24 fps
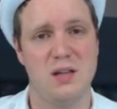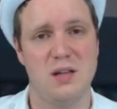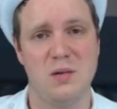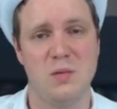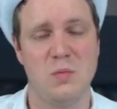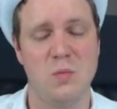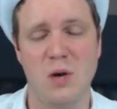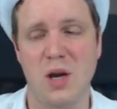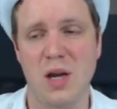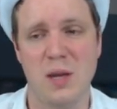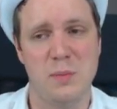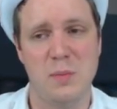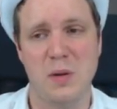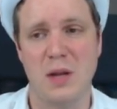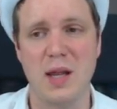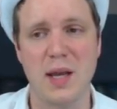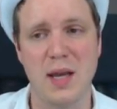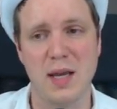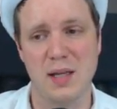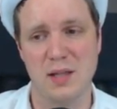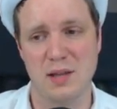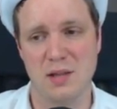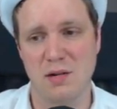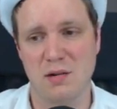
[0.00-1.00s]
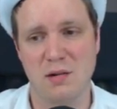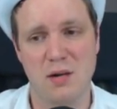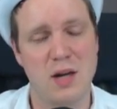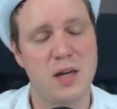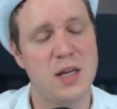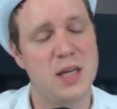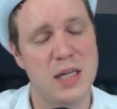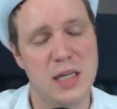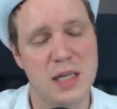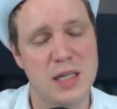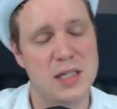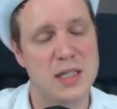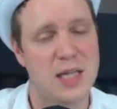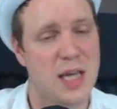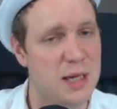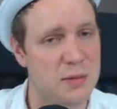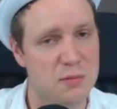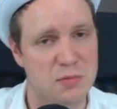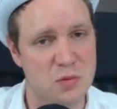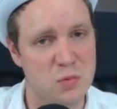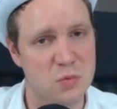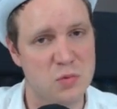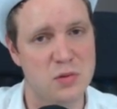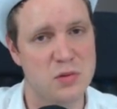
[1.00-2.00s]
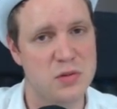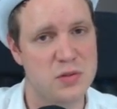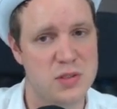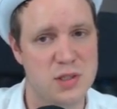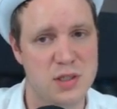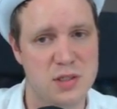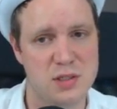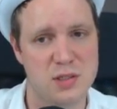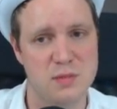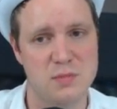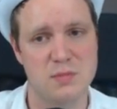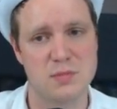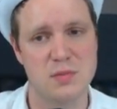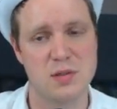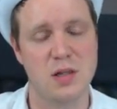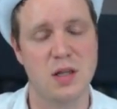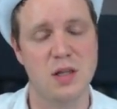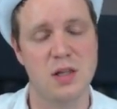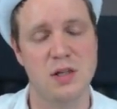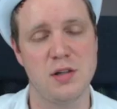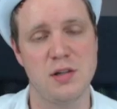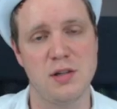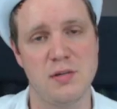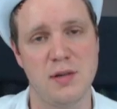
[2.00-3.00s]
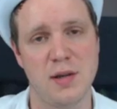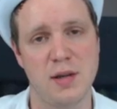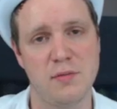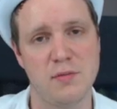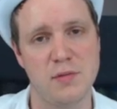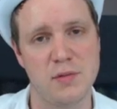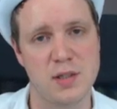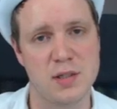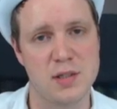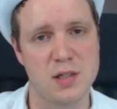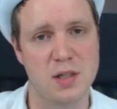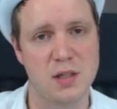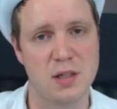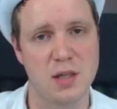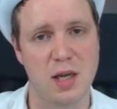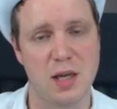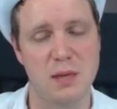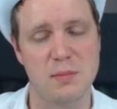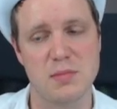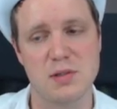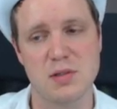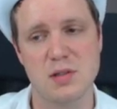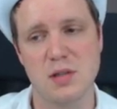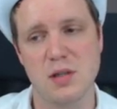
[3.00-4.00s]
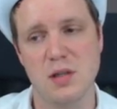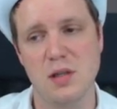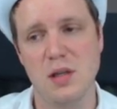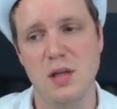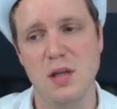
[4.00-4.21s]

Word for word: Why play? There aren't any in-game reward systems like you do have with these other games.